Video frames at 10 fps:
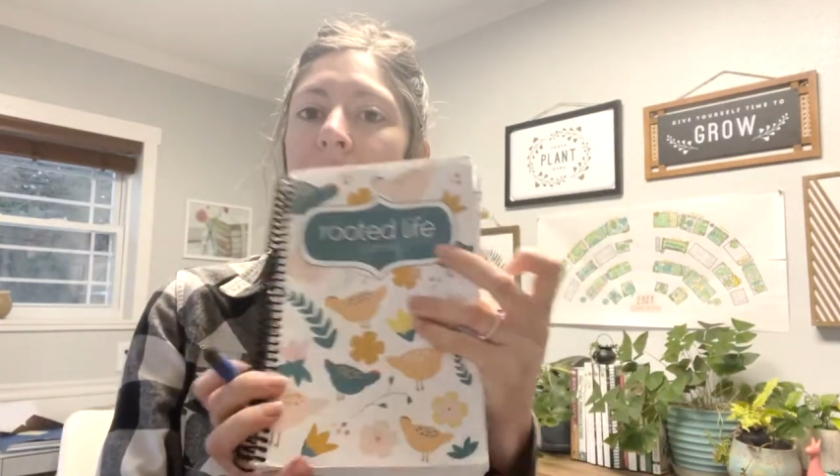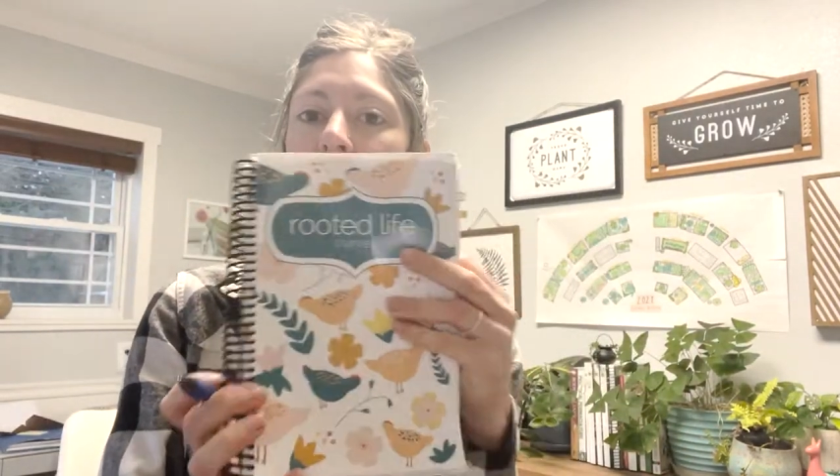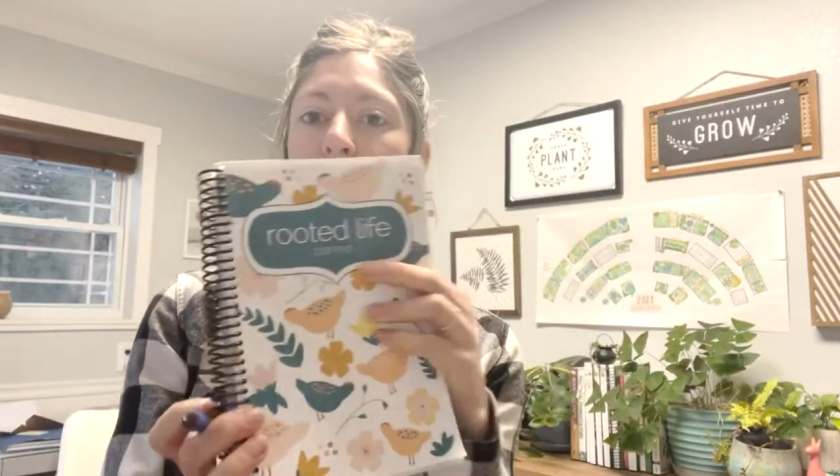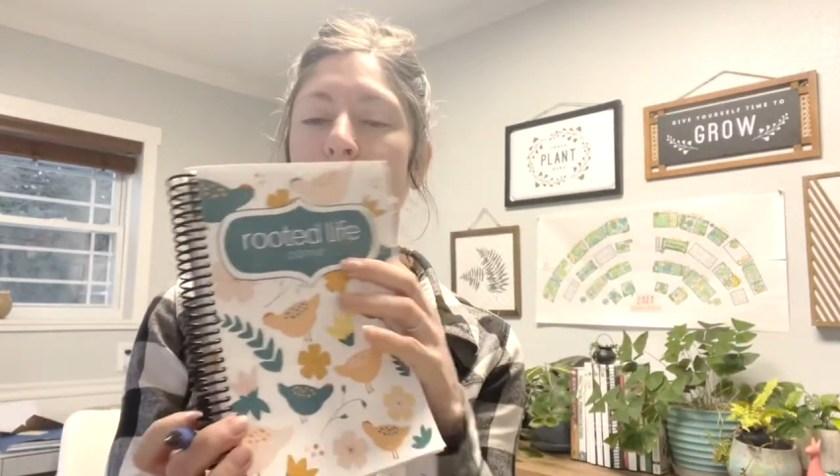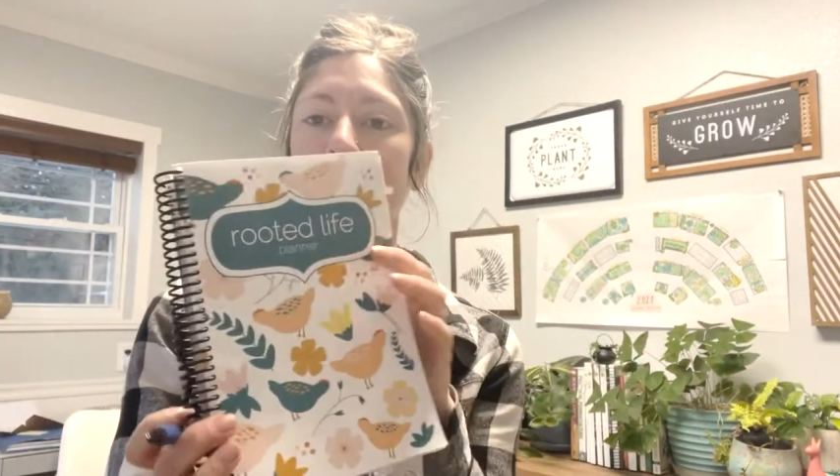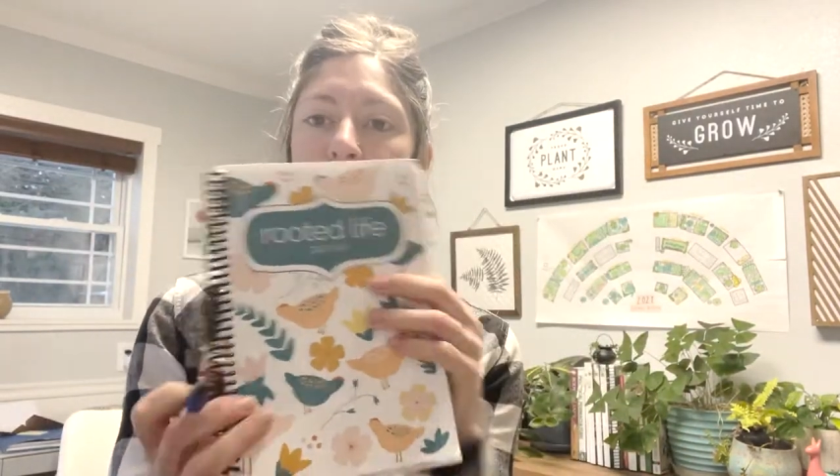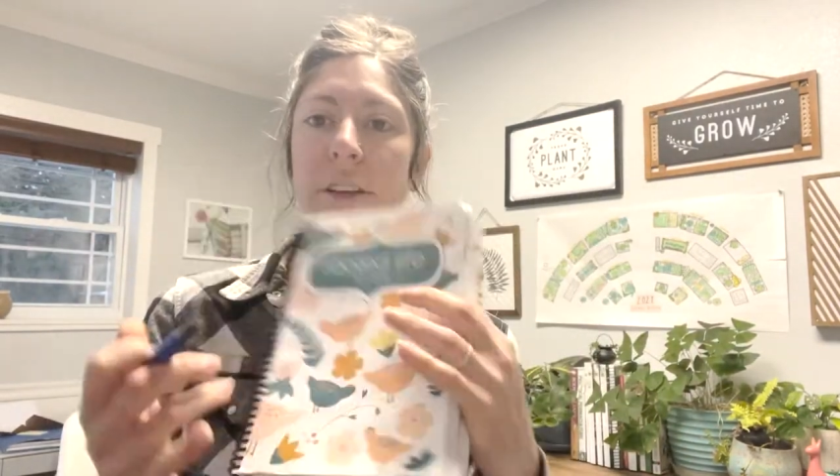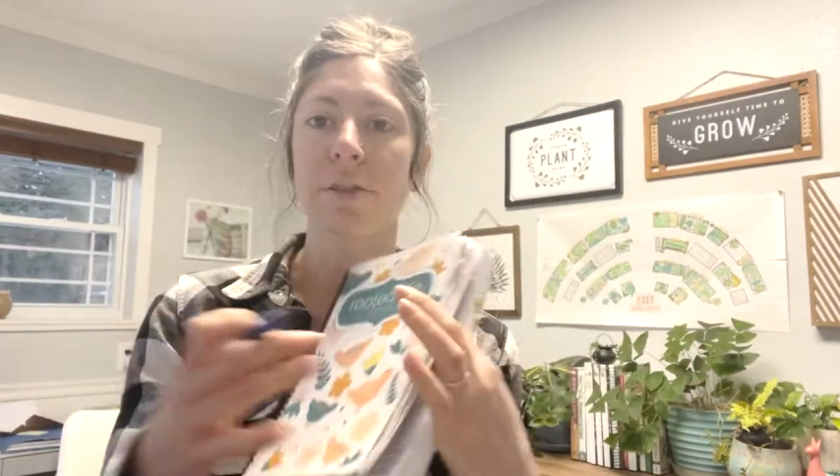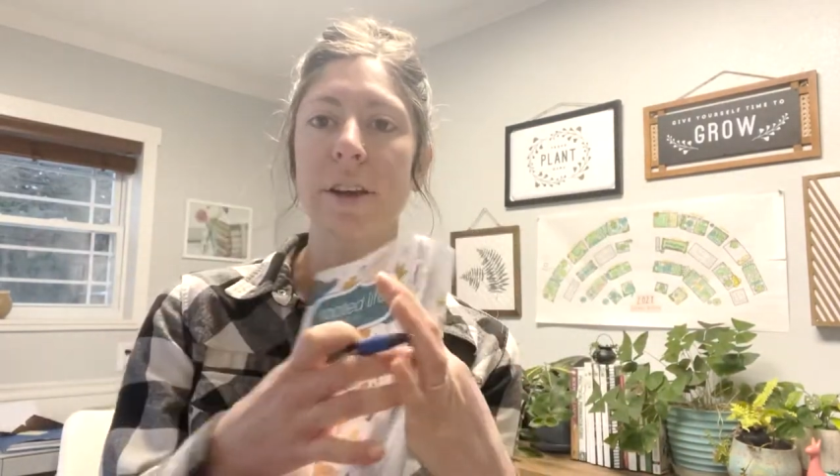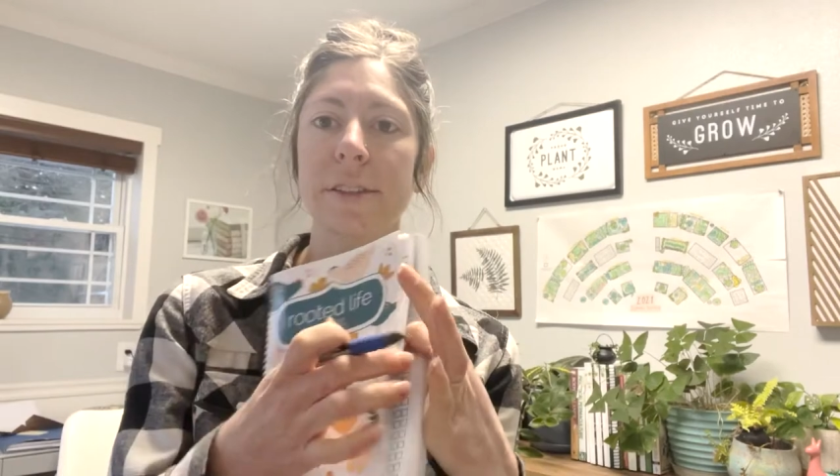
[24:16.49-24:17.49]
if you want to
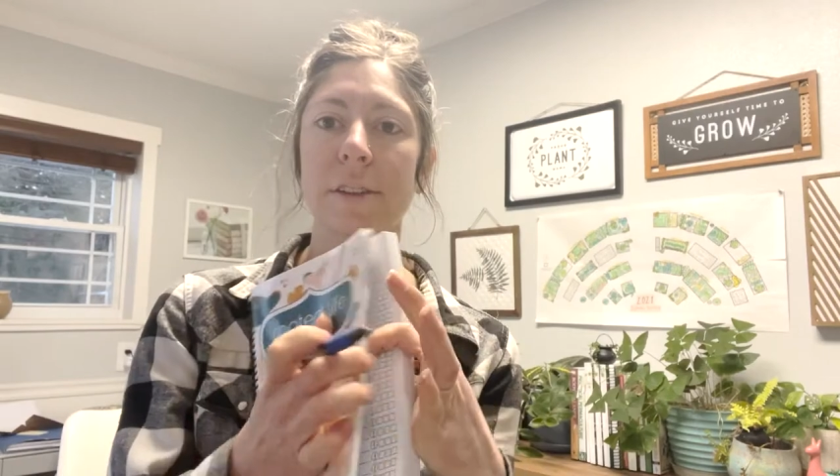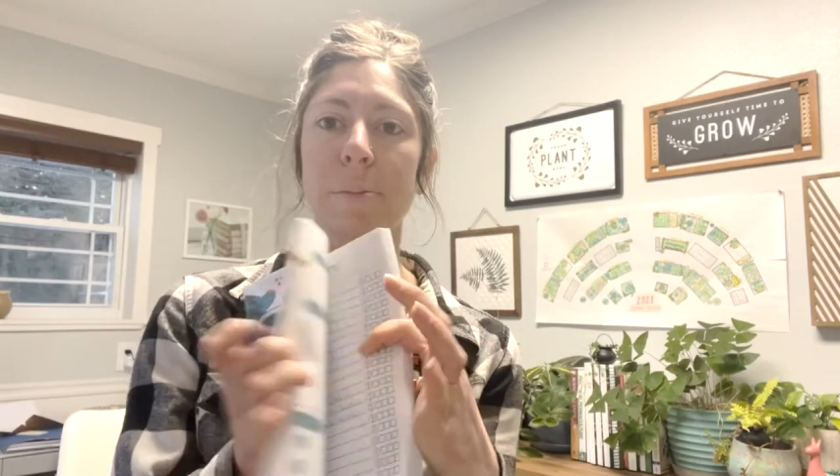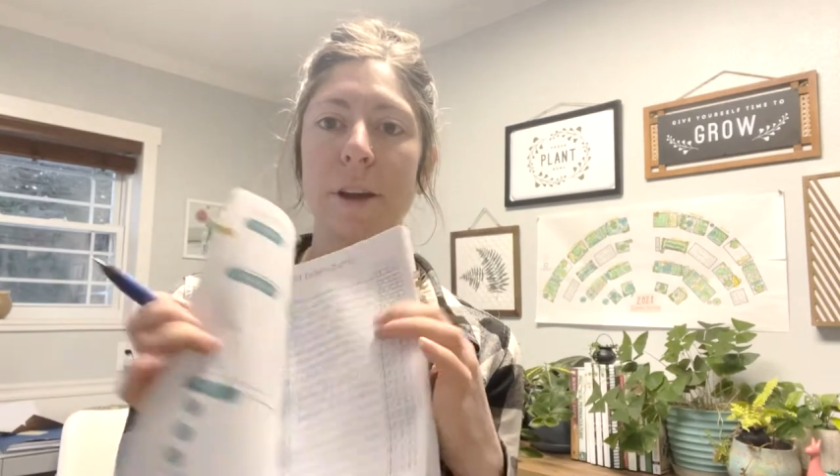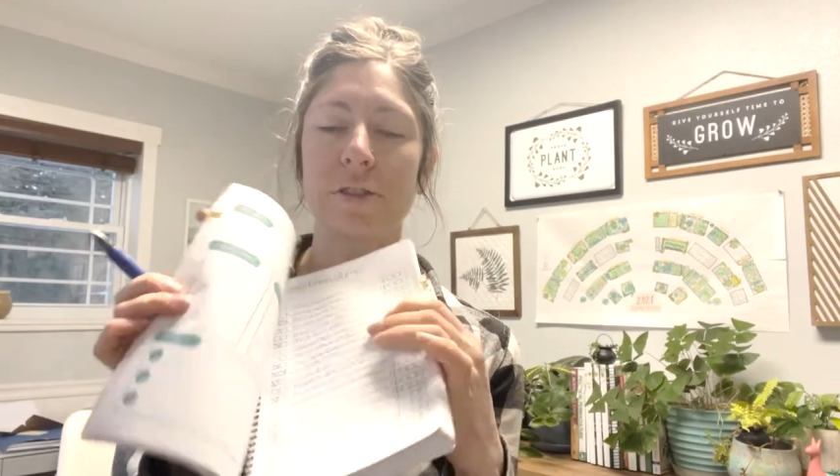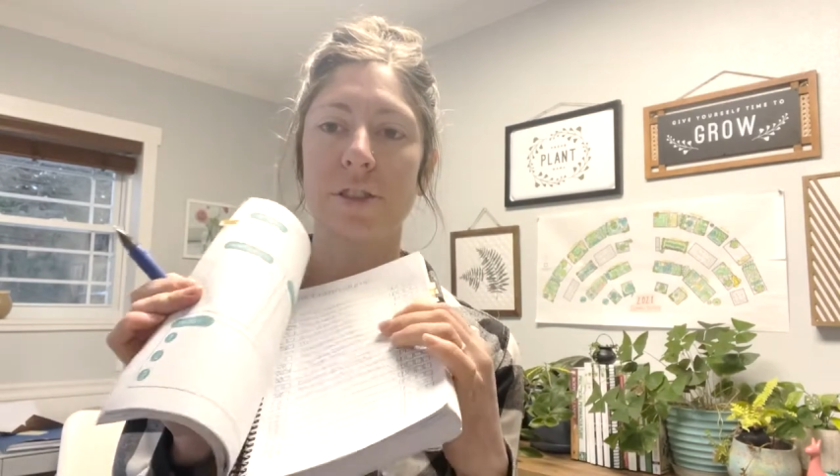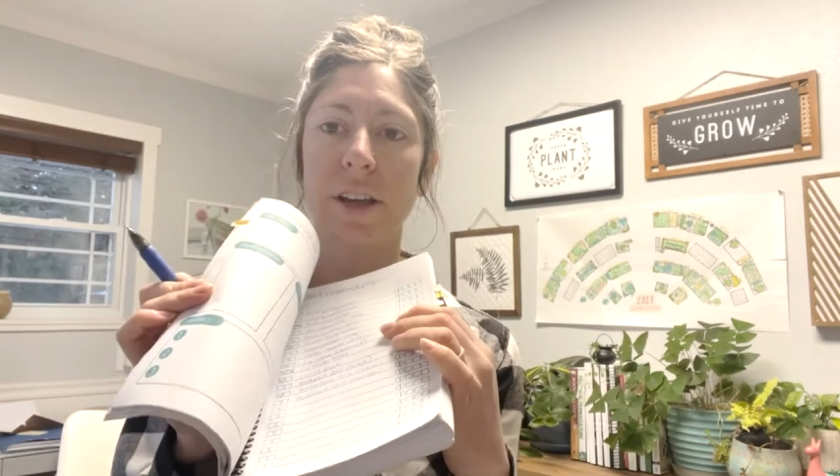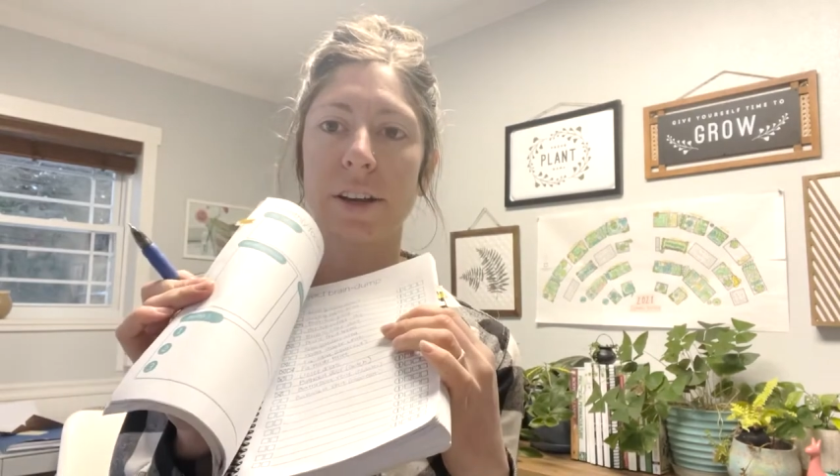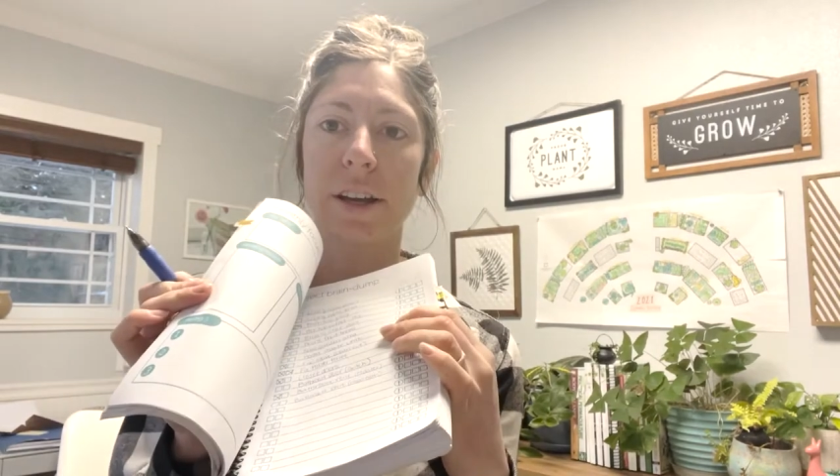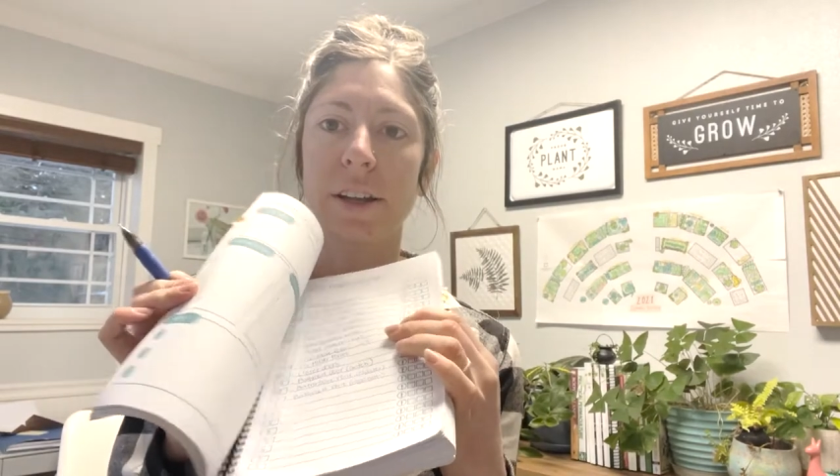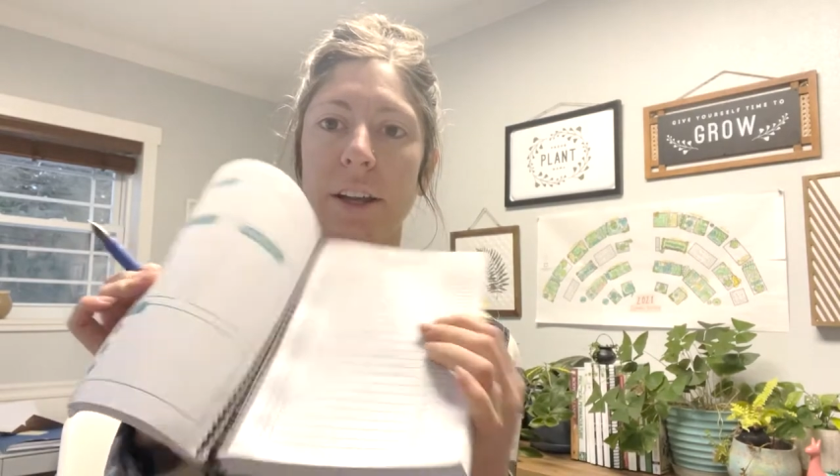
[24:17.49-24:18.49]
see the rest of the pages that
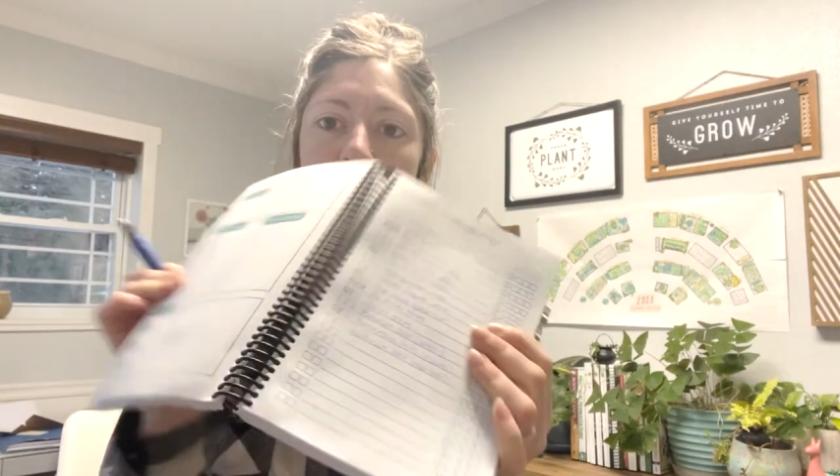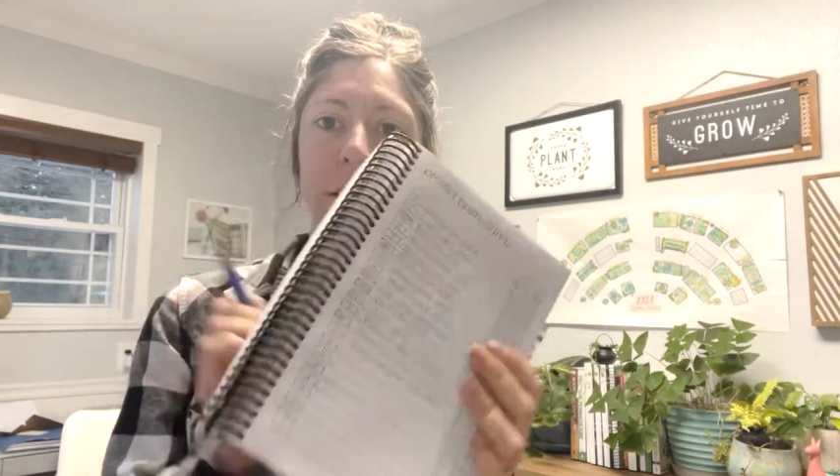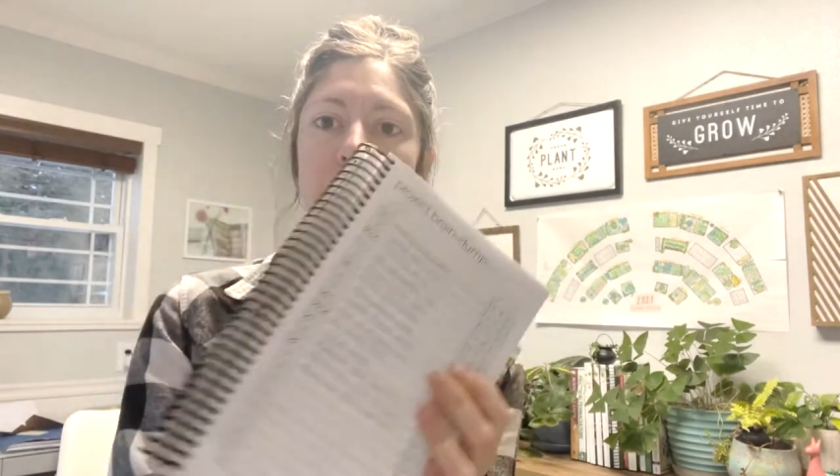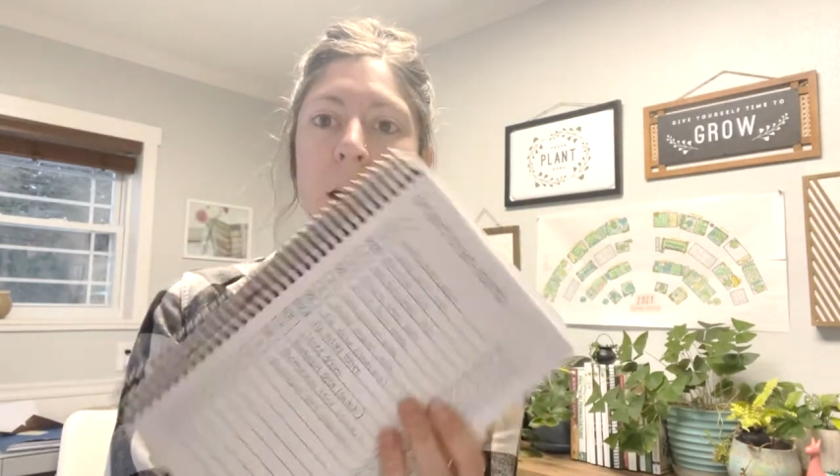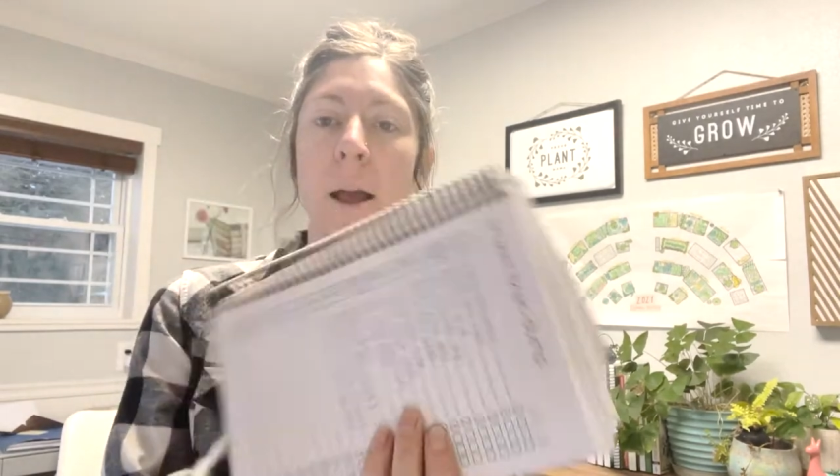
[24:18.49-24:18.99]
are in here.